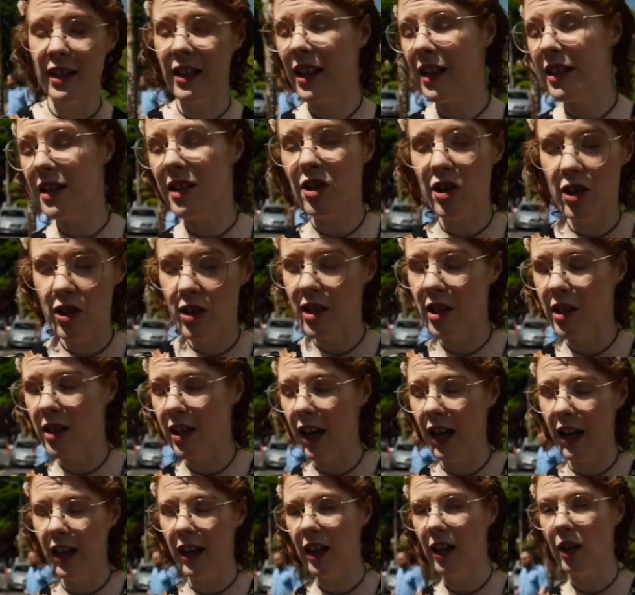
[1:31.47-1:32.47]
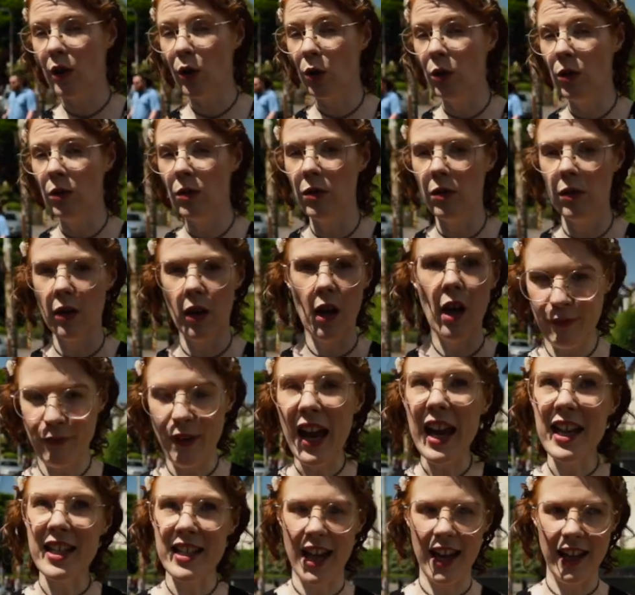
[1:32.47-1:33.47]
That's just like cool.
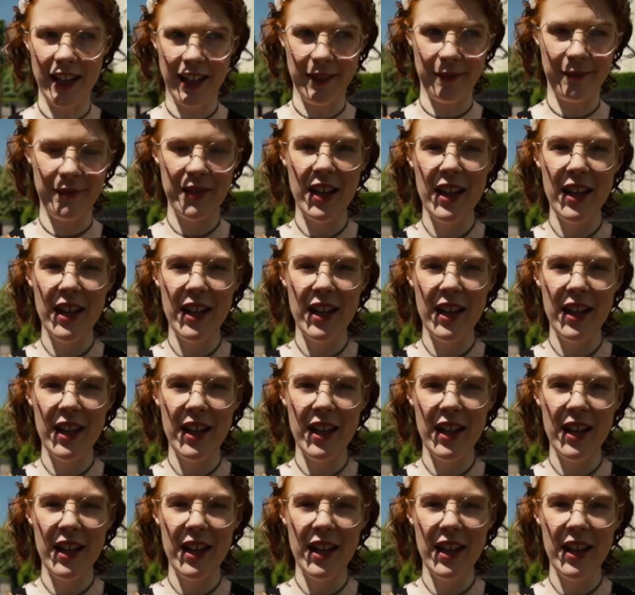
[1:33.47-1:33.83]
Fake tanning.